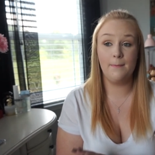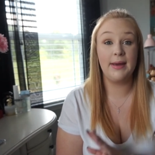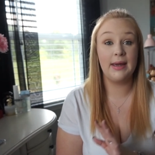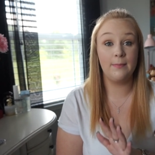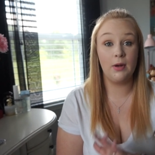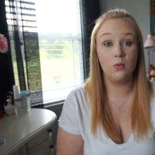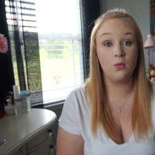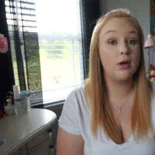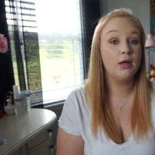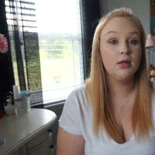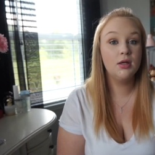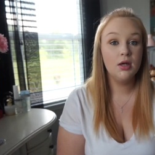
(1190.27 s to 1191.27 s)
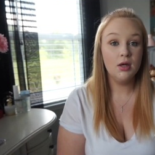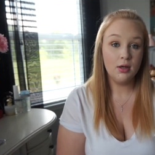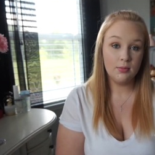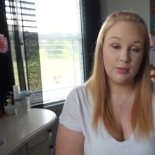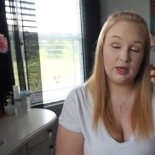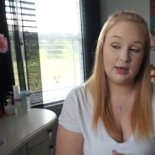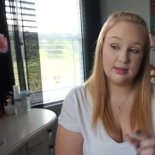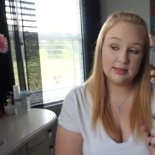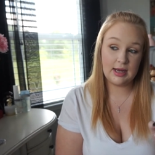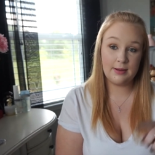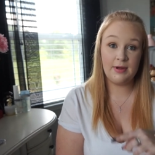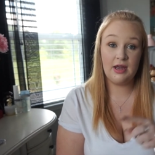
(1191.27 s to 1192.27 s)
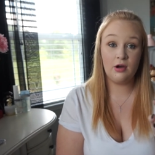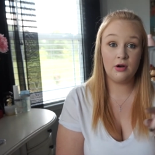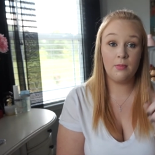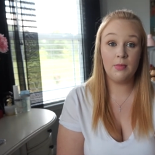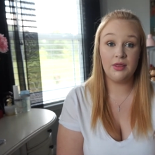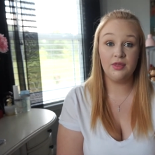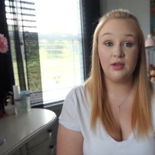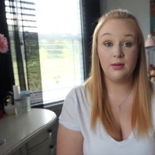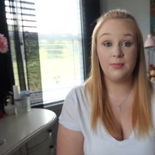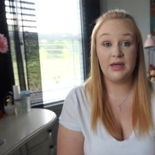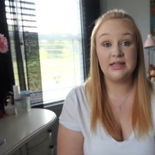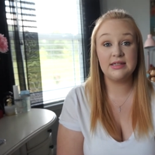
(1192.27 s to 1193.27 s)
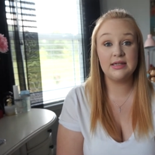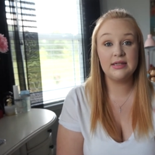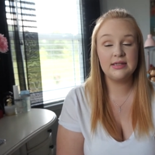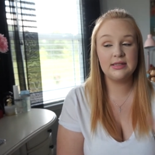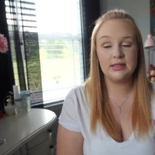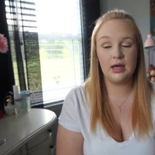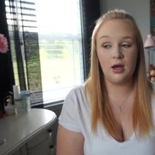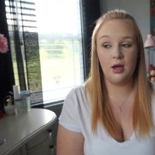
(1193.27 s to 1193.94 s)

paying my rent, because I pay on a monthly basis,